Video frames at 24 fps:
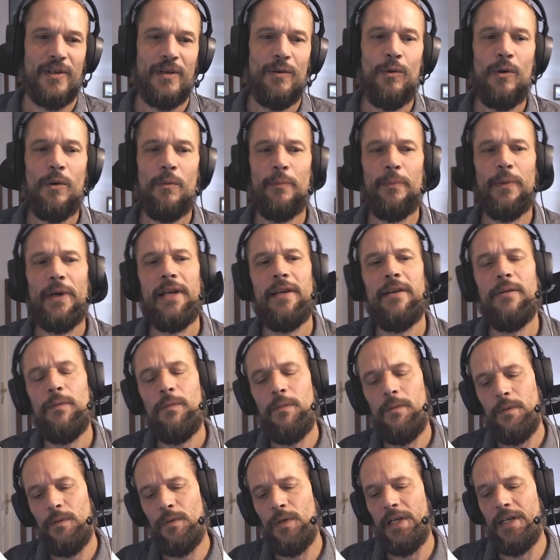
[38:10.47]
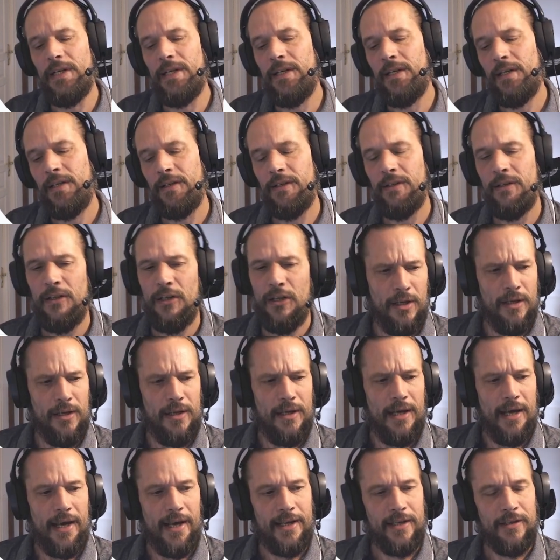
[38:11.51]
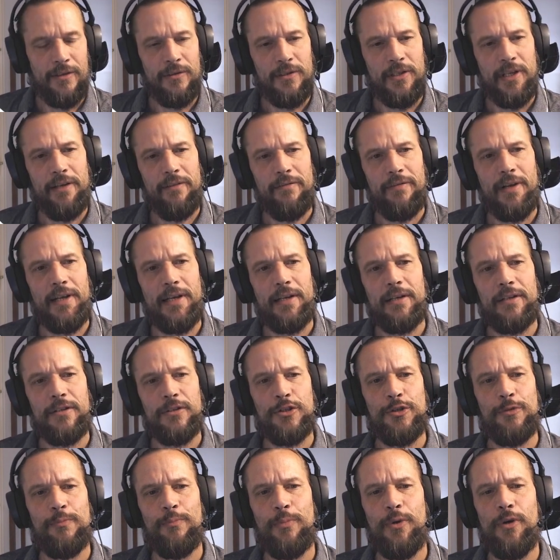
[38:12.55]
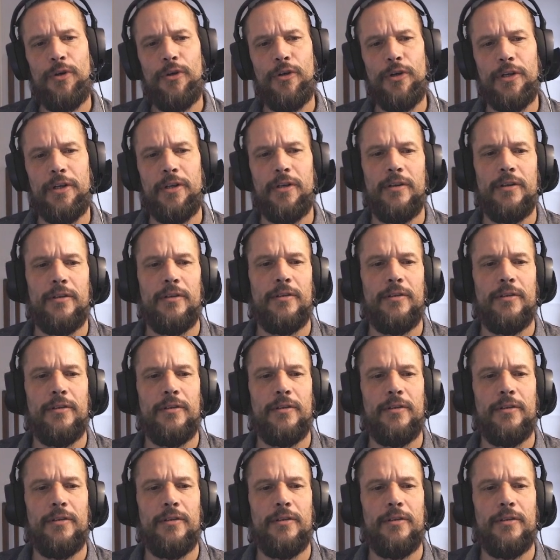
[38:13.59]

Oh, by the way, I could have like a spawn